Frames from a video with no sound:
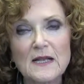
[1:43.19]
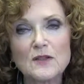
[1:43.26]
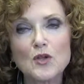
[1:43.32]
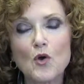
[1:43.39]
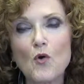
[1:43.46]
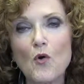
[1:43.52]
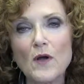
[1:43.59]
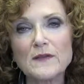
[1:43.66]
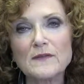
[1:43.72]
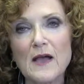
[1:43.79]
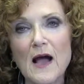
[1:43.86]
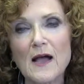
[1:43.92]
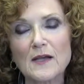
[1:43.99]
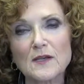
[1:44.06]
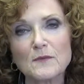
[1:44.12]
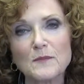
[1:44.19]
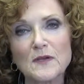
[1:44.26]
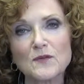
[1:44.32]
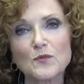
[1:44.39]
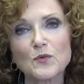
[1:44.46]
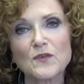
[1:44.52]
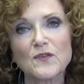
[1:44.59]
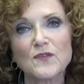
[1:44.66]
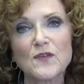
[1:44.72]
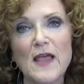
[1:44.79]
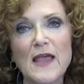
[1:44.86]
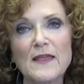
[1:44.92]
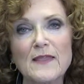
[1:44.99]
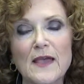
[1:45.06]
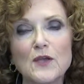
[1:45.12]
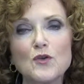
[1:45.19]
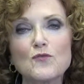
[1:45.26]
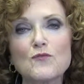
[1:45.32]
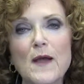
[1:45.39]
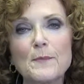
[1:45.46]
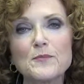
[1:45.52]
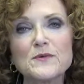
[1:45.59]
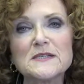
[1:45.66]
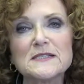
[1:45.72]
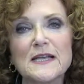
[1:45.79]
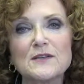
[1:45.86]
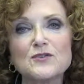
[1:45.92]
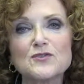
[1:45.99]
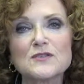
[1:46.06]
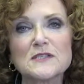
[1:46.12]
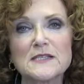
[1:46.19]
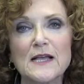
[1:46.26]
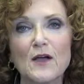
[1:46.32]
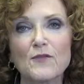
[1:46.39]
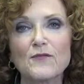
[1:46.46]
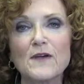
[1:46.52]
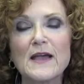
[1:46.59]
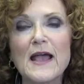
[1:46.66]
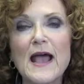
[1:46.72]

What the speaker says: the court documents will say that you represent yourself